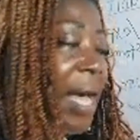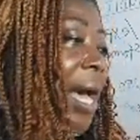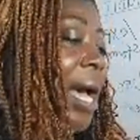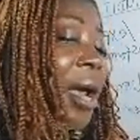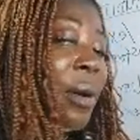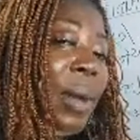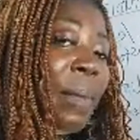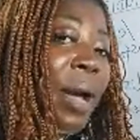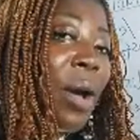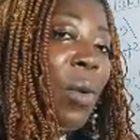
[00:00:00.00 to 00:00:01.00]
I
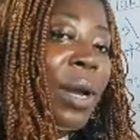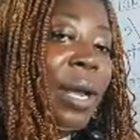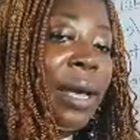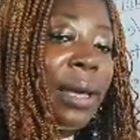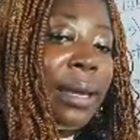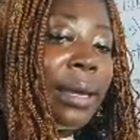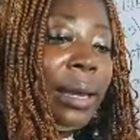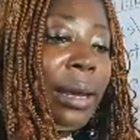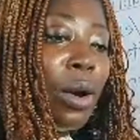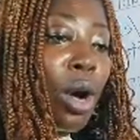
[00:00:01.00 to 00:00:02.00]
remember when I
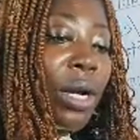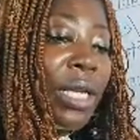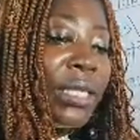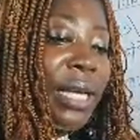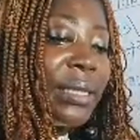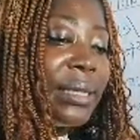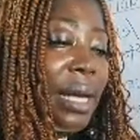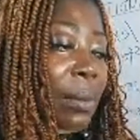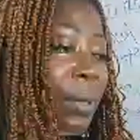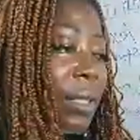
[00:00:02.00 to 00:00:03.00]
audited
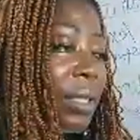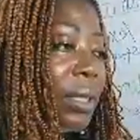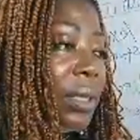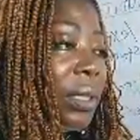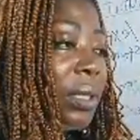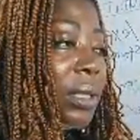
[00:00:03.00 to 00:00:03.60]
somebody,